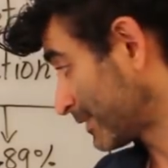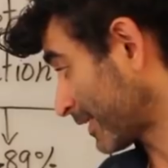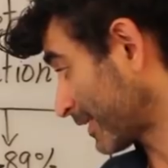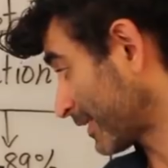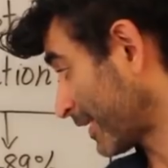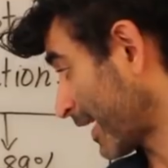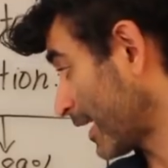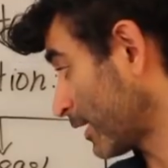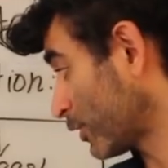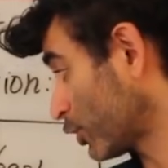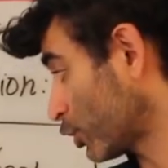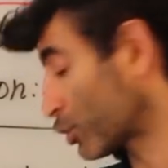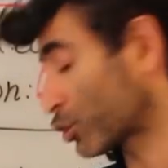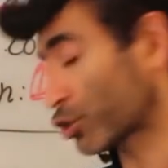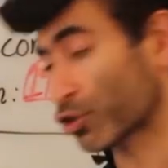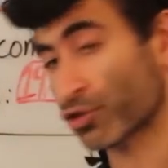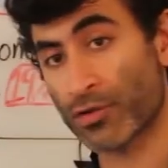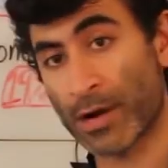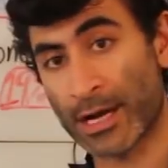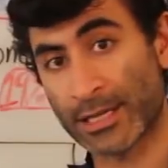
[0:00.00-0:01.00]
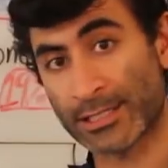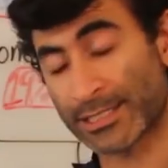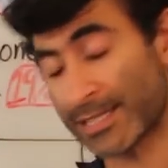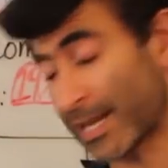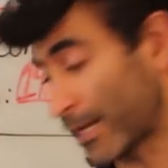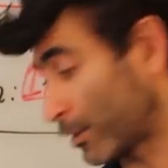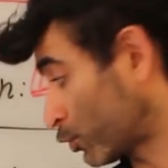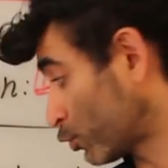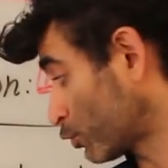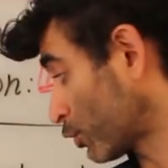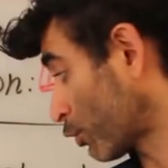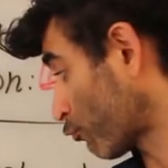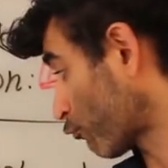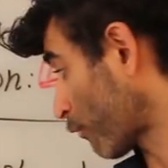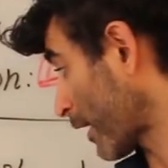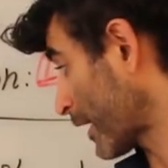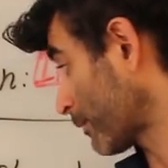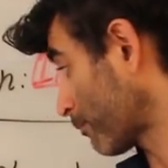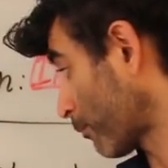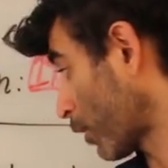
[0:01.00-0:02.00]
to gain your trust and do the
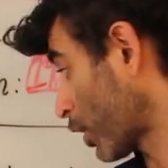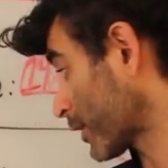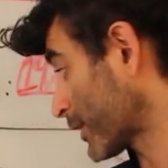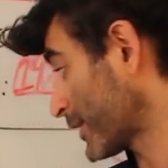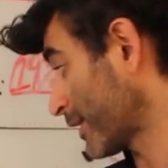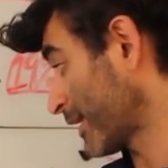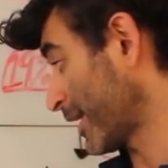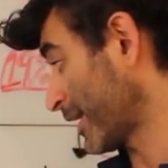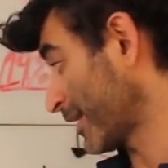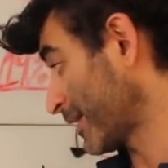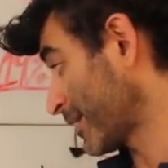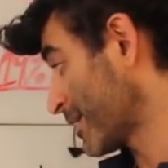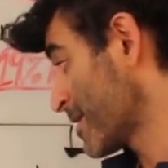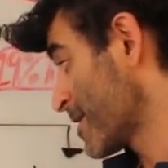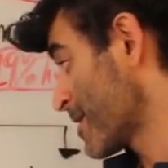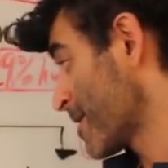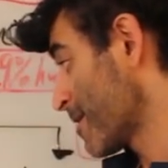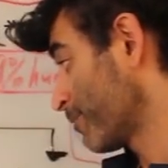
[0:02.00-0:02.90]
right marketing,